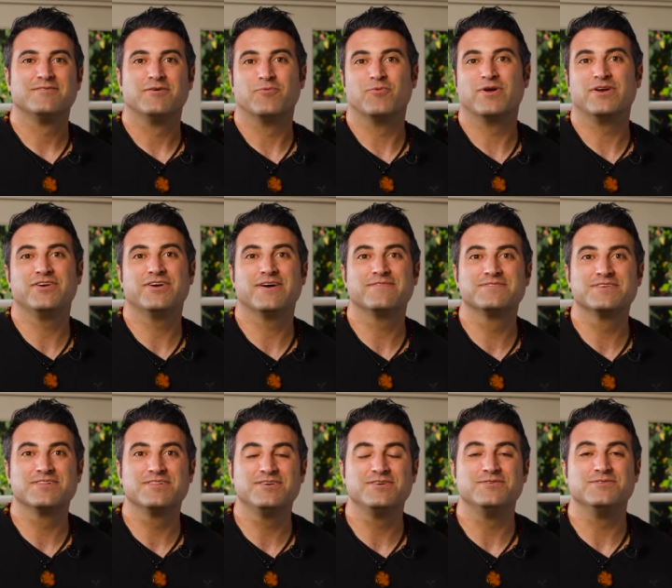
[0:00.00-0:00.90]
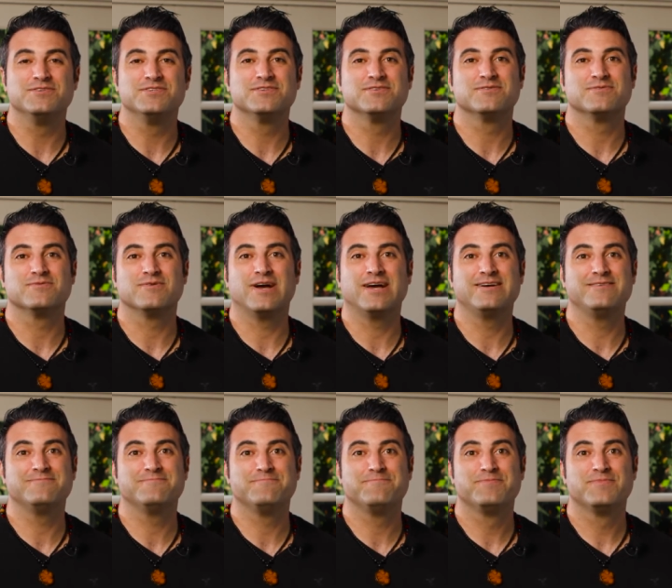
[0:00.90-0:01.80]
What do you have to lose,
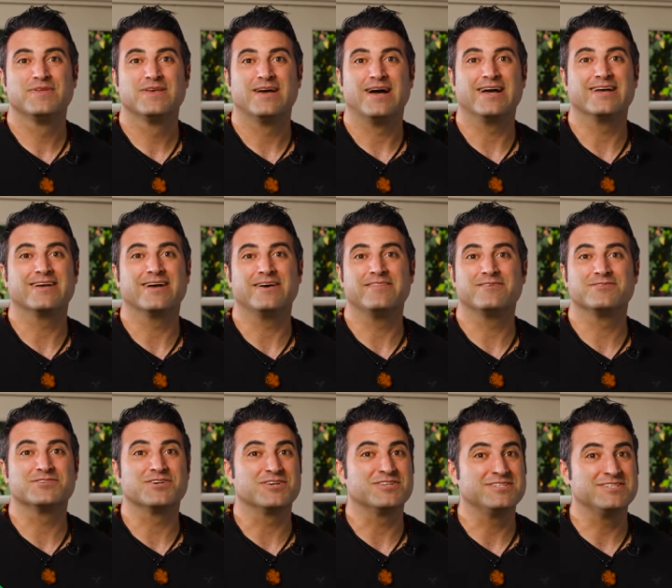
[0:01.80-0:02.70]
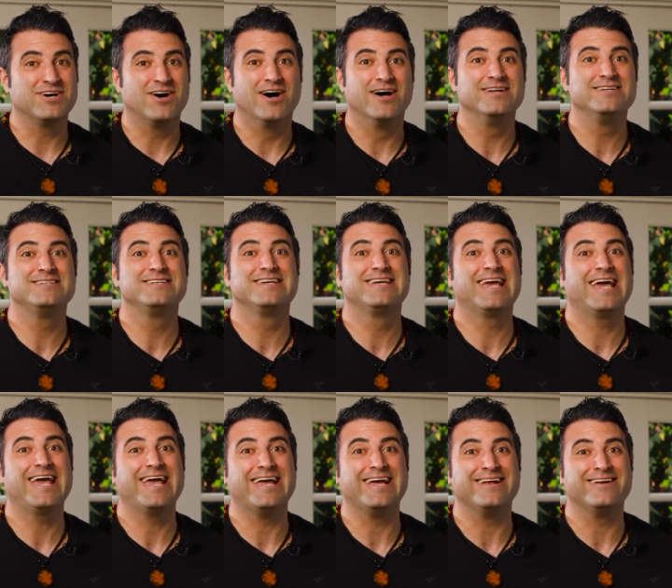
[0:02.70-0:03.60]
right? I, there's a ton to
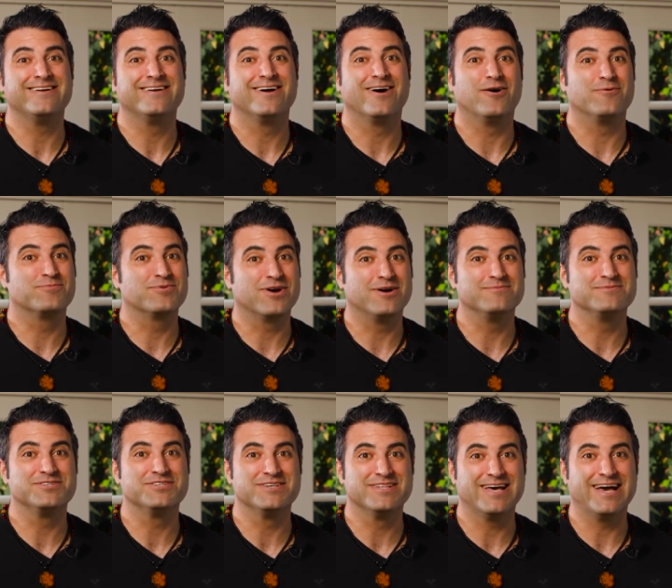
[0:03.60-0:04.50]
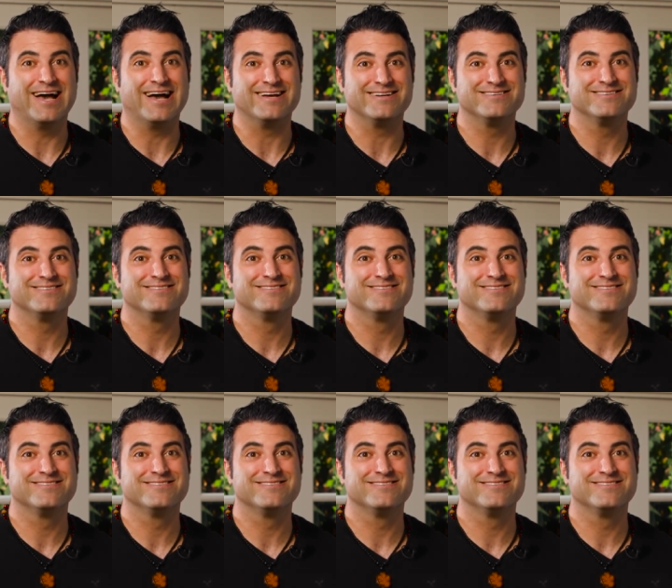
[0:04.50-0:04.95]
gain, I'll promise you that.